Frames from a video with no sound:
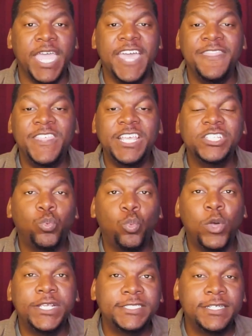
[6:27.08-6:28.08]
And this
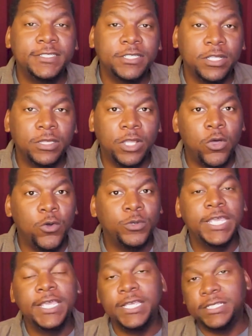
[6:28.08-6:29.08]
one sentence alone
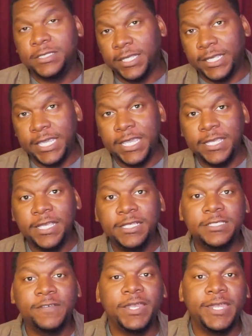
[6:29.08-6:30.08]
is the key
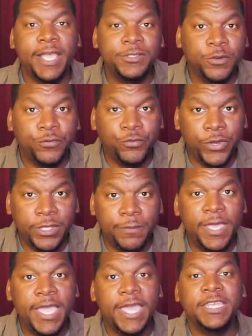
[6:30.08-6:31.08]
to financial
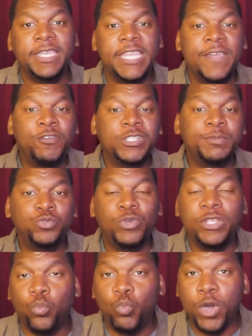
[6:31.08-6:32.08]
freedom and the difference
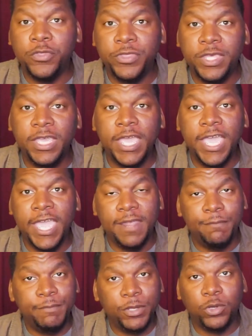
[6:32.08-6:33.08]
between wealthy
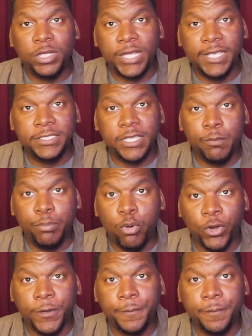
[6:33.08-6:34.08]
and middle class and
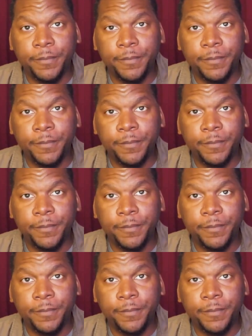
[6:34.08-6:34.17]
poor.